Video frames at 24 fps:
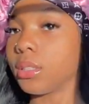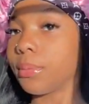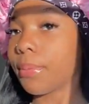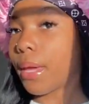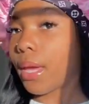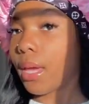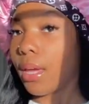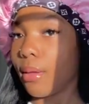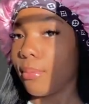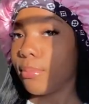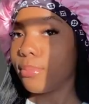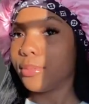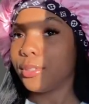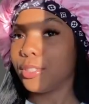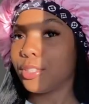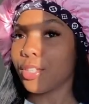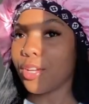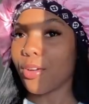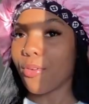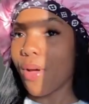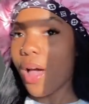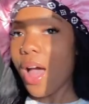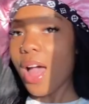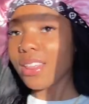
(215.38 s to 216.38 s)
babe.
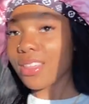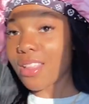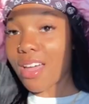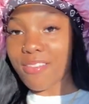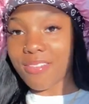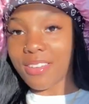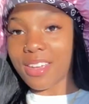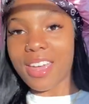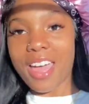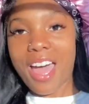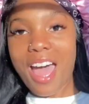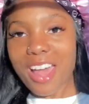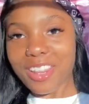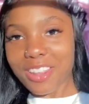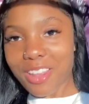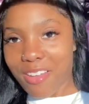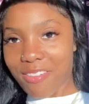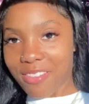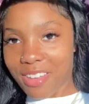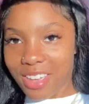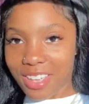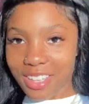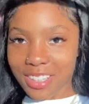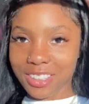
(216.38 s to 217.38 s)
So I love it. I love
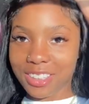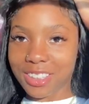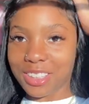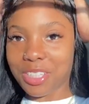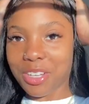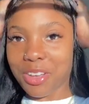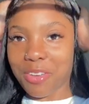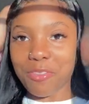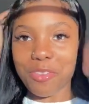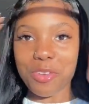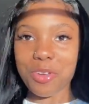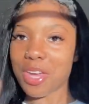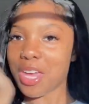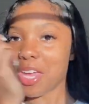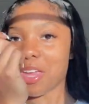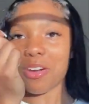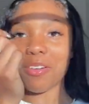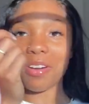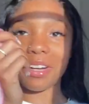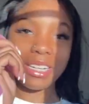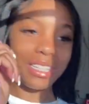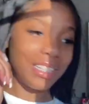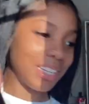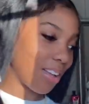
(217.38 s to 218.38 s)
it. So if you can't
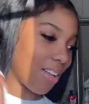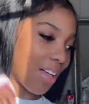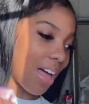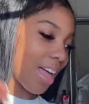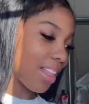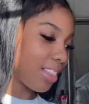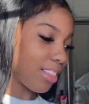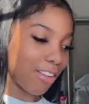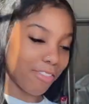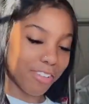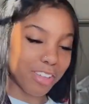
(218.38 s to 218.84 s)
already tell, I love